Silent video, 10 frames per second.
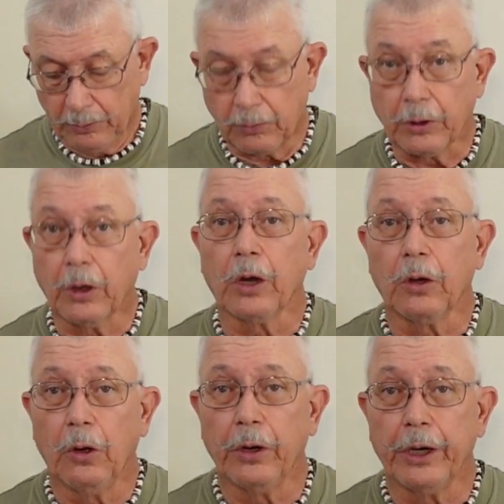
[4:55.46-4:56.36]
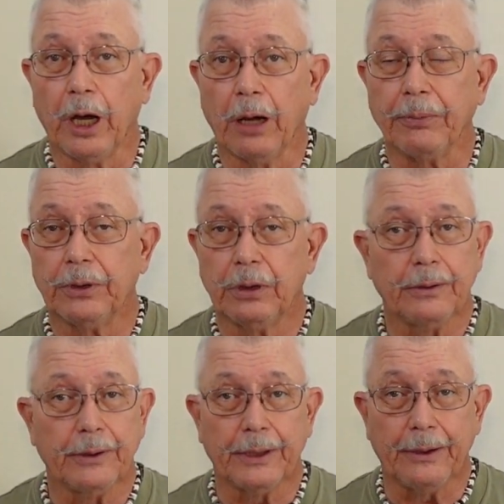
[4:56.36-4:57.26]
we're going to load it up.
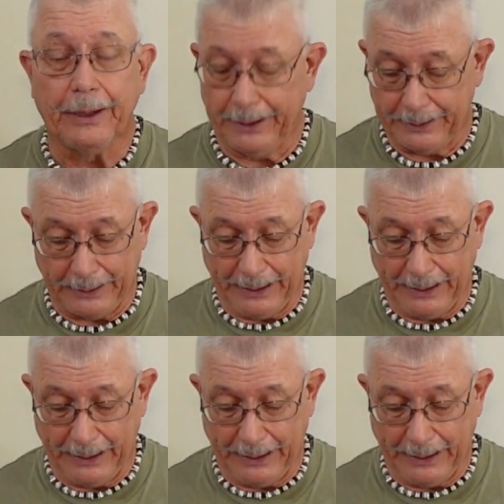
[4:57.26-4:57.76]
And